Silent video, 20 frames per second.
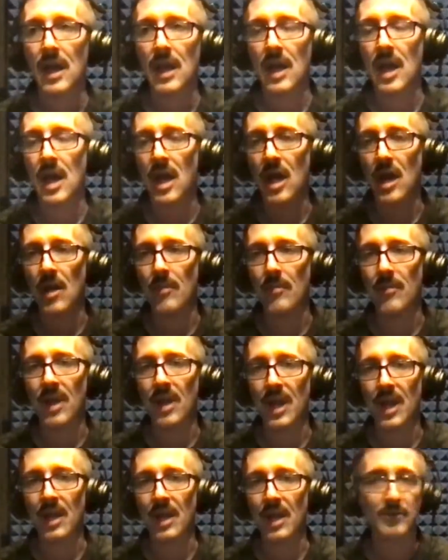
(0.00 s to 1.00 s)
And
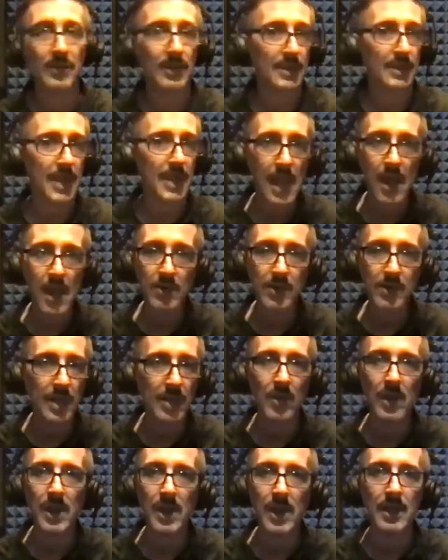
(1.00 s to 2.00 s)
I was like, yeah, okay,
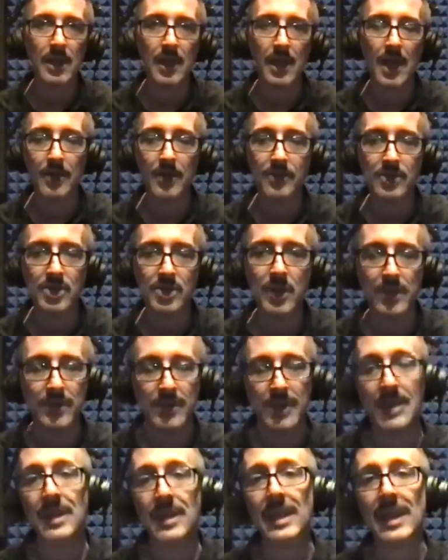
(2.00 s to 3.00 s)
great, I'll do
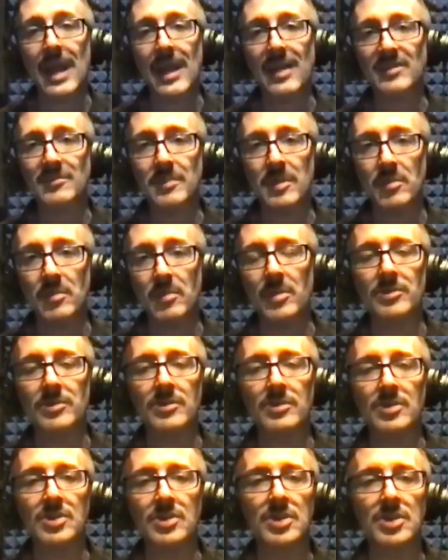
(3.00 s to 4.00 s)
it. Then they asked me, well,
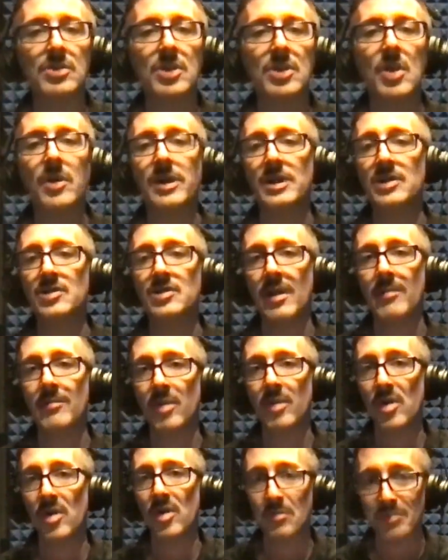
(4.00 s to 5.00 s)
do you know any
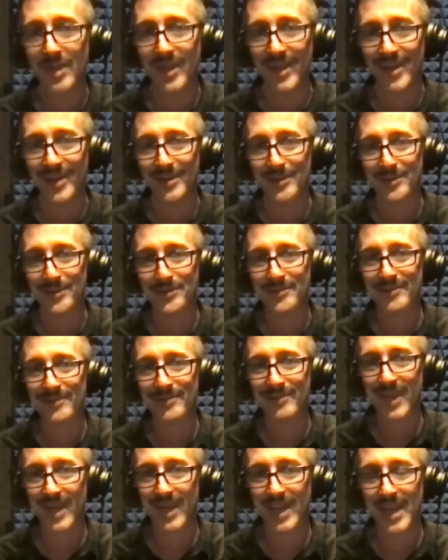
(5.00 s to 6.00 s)
trombone players
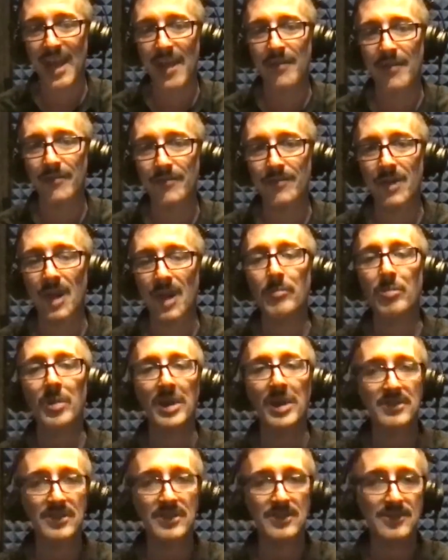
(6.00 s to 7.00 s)
that have a
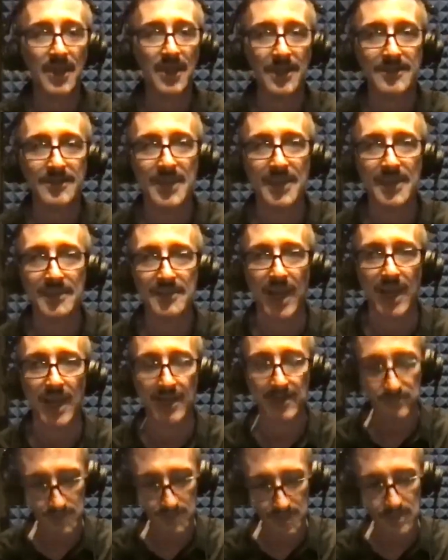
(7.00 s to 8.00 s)
presence on
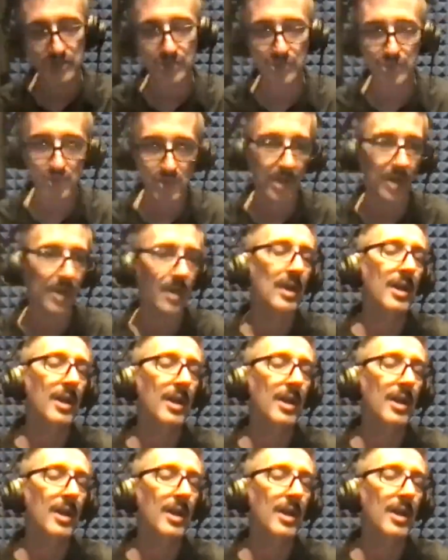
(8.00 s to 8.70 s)
TikTok? It's like, sure.